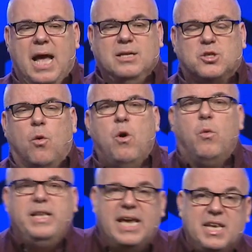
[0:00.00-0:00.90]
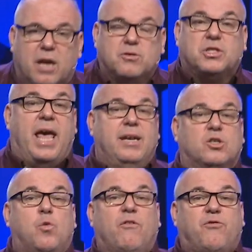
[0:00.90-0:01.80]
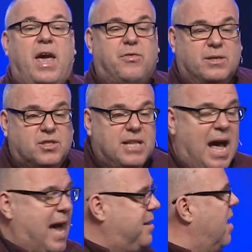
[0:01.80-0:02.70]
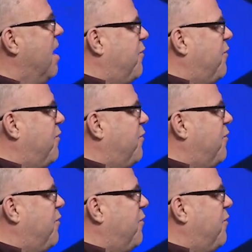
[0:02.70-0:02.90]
And so, what we need to understand is what faith is not.